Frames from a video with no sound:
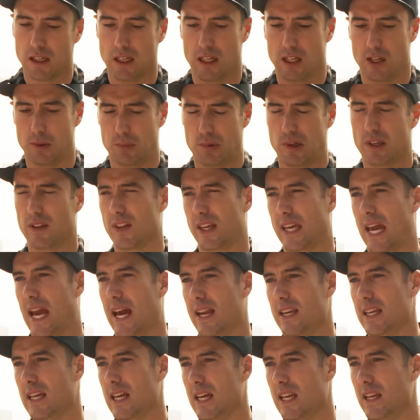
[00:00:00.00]
you know, bringing the
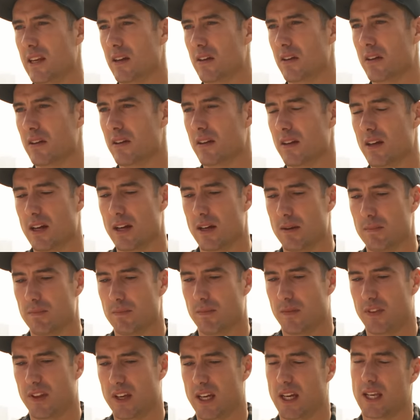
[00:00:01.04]
caddy in and um,
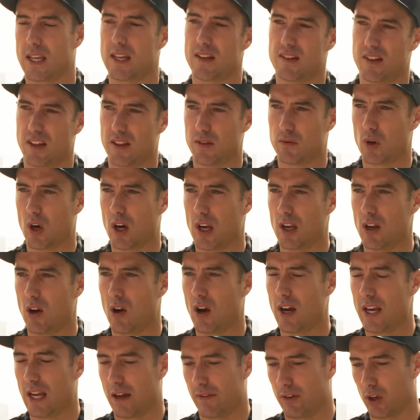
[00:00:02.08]
thinking, is it the right
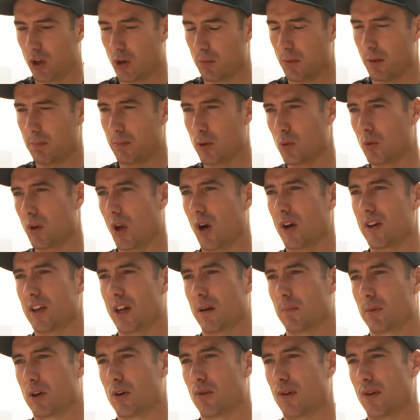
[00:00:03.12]
line? Have I got my ball lined up